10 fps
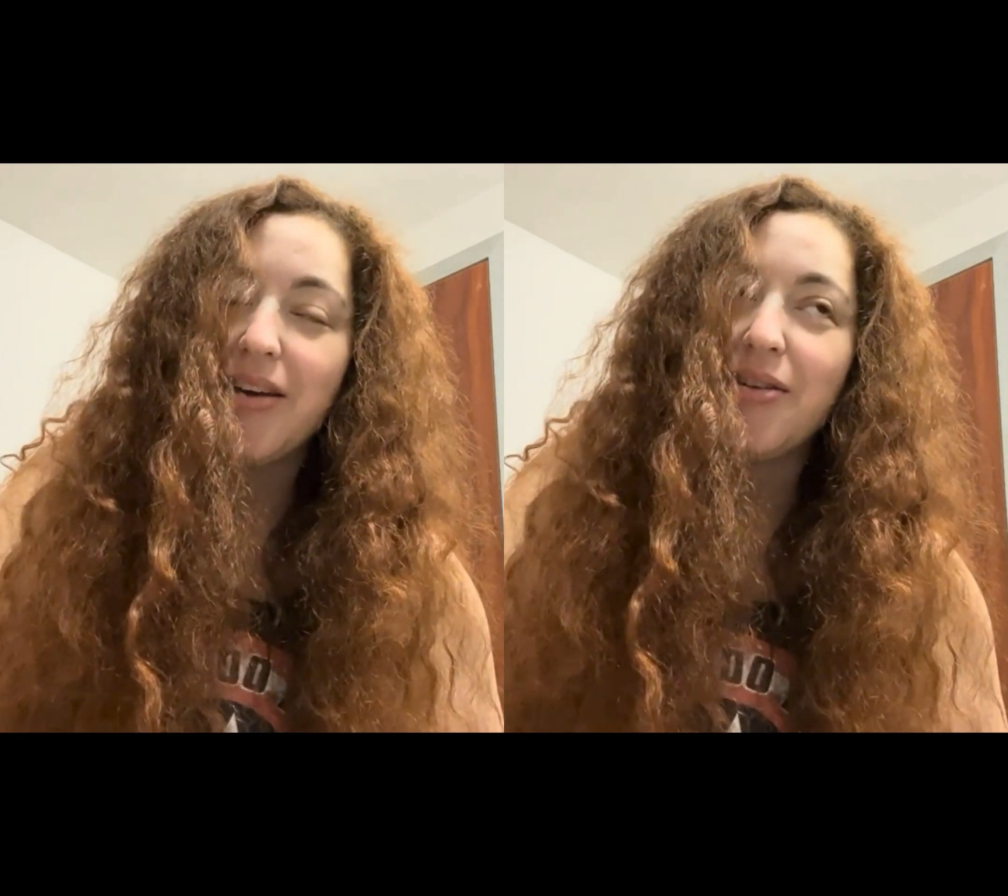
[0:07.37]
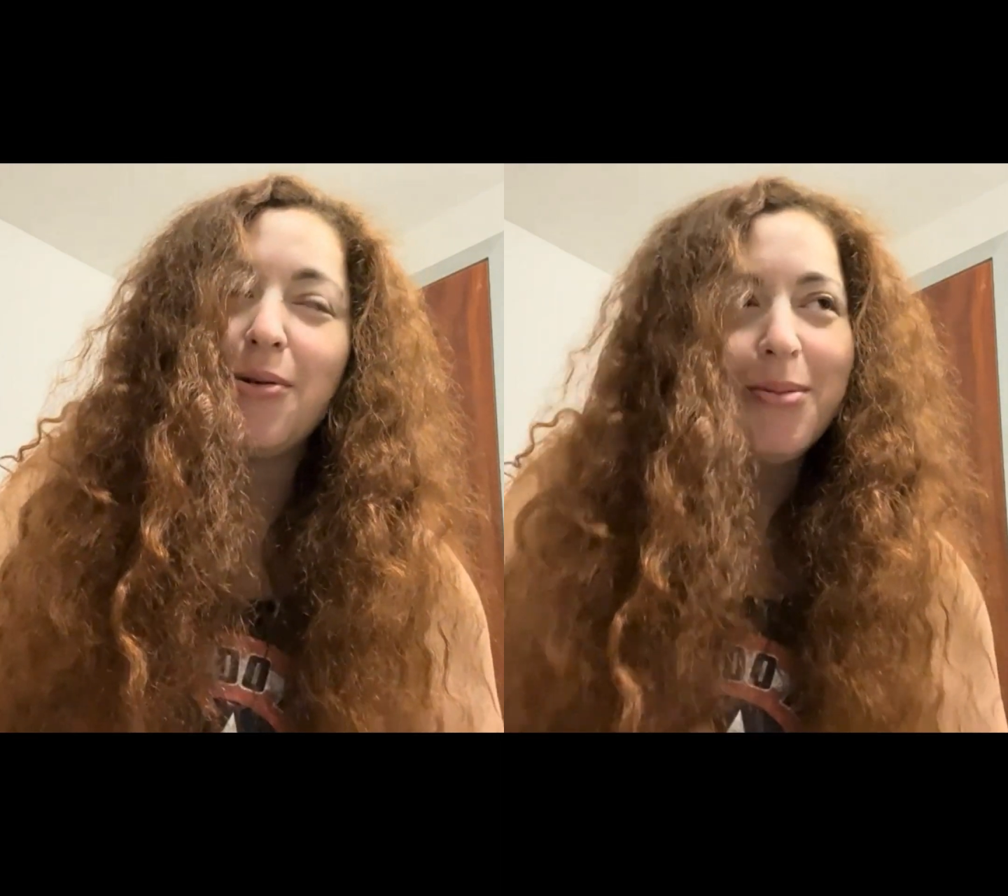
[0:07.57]

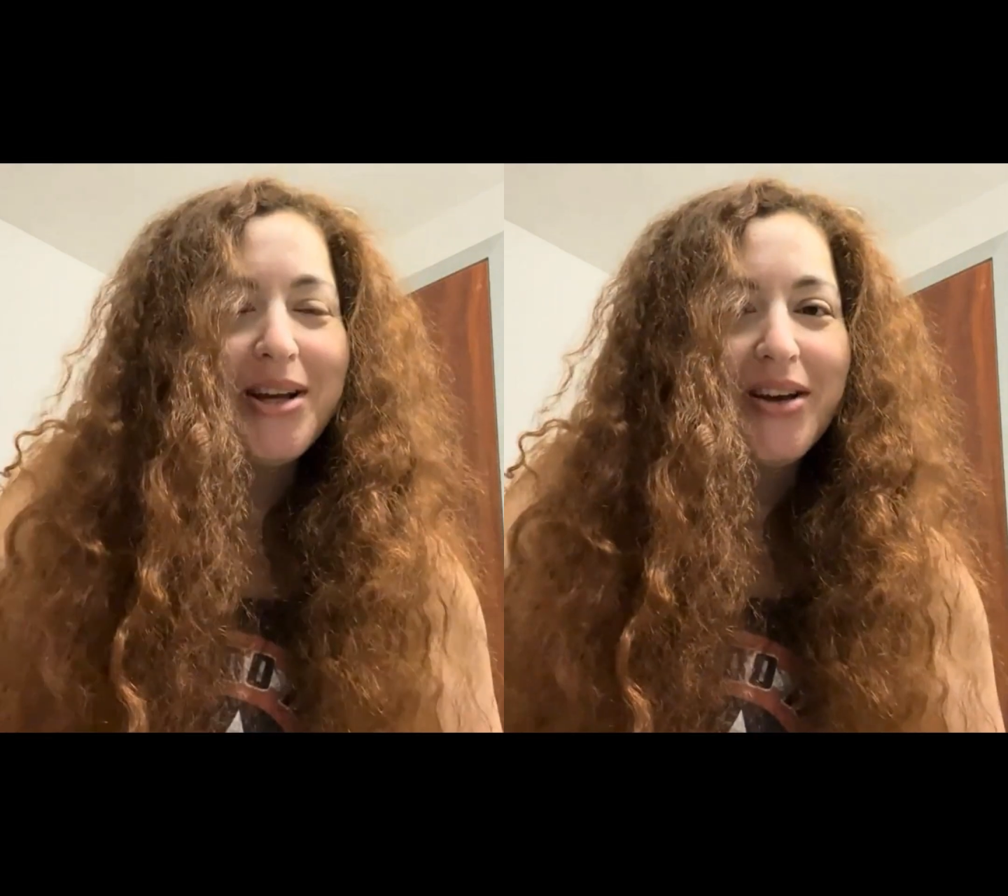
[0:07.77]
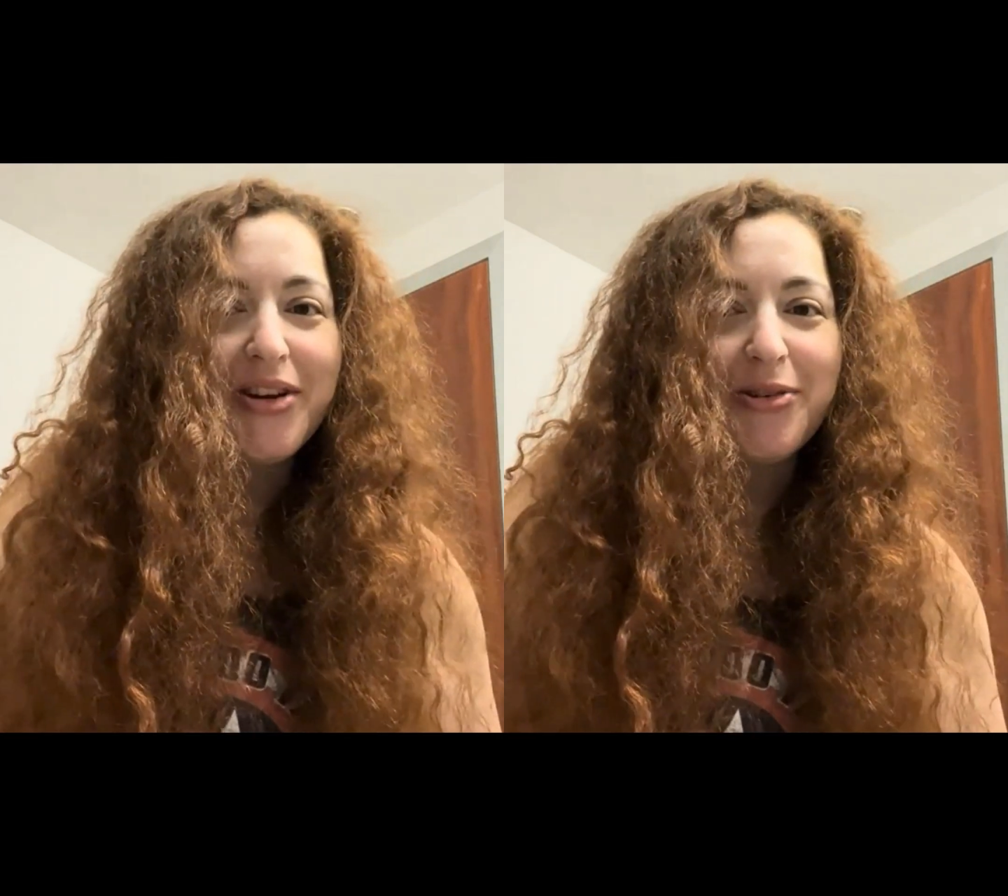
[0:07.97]
and
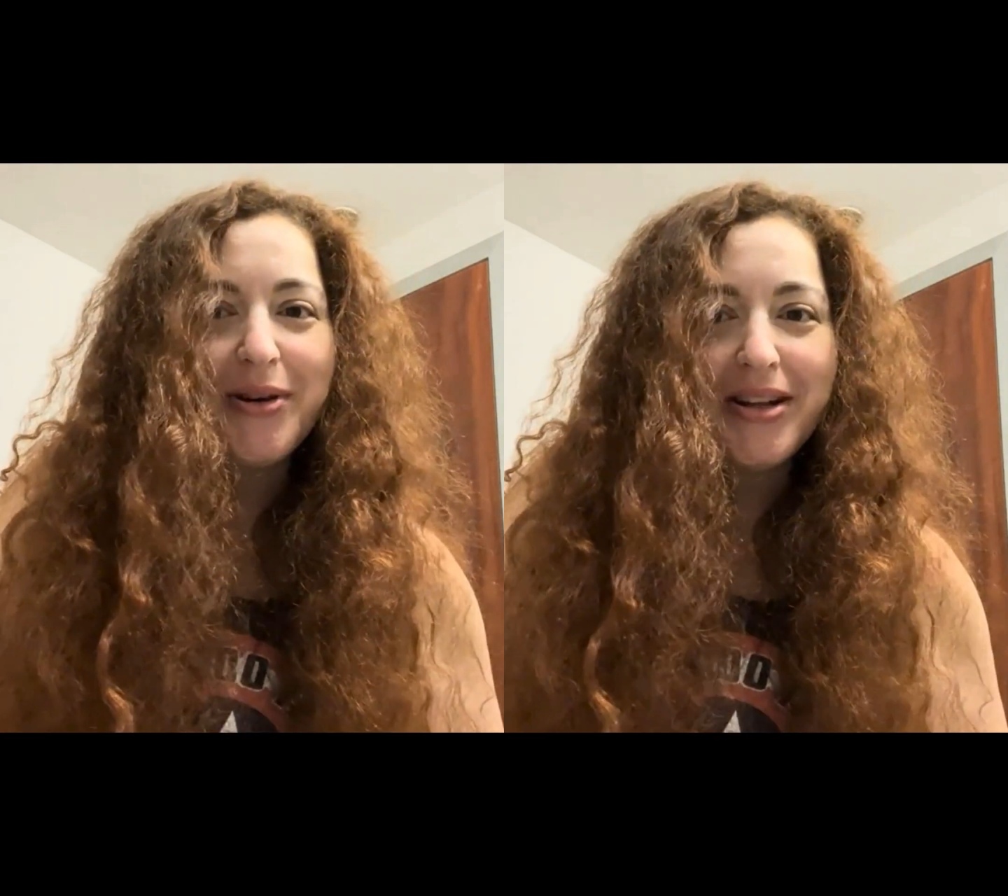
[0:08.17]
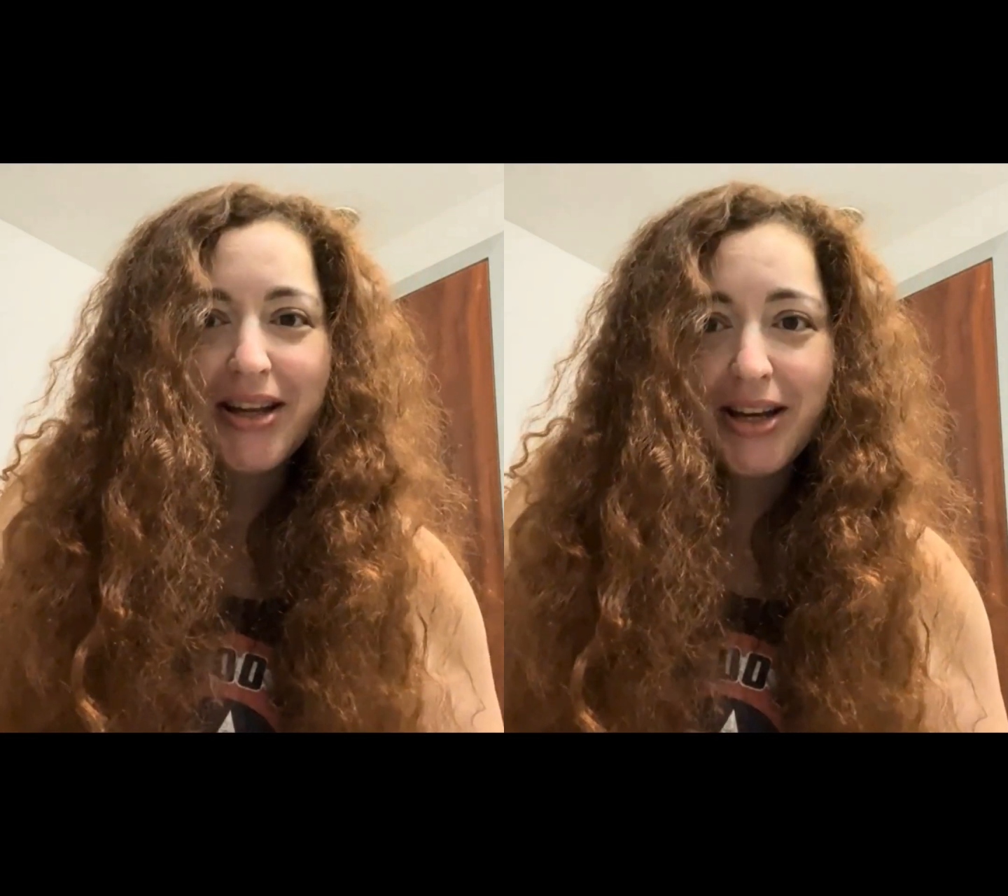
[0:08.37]
normally a
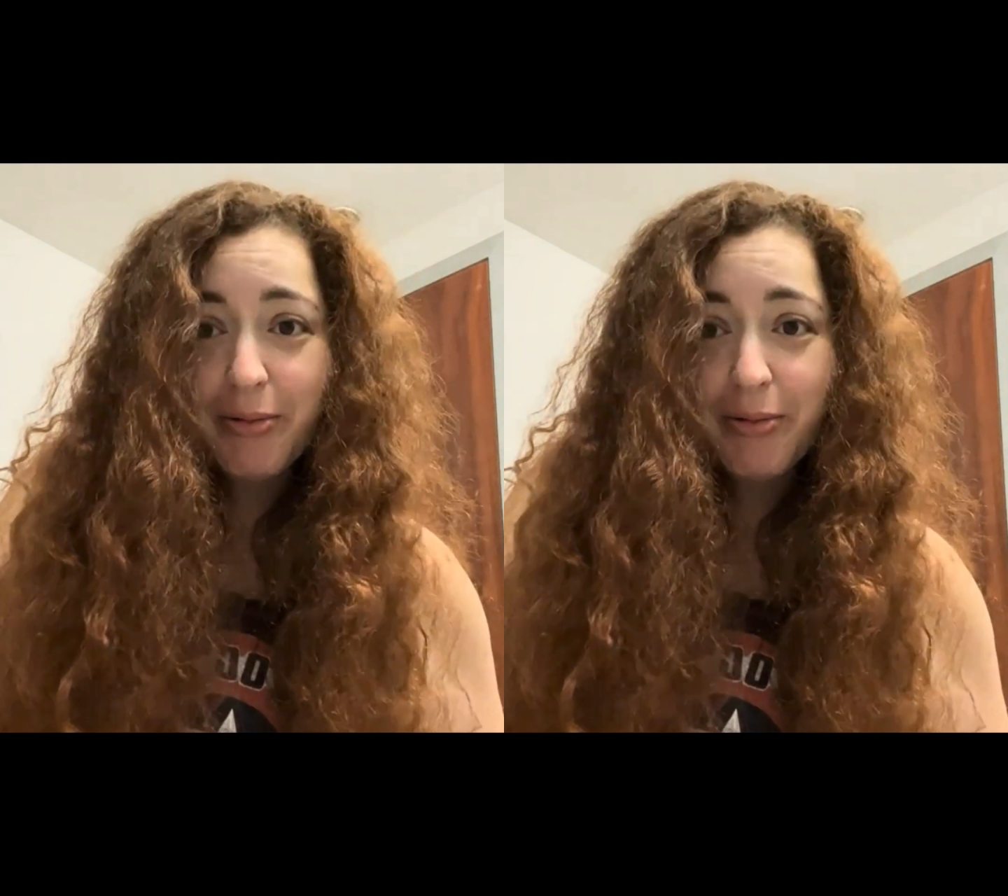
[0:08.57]
Victorian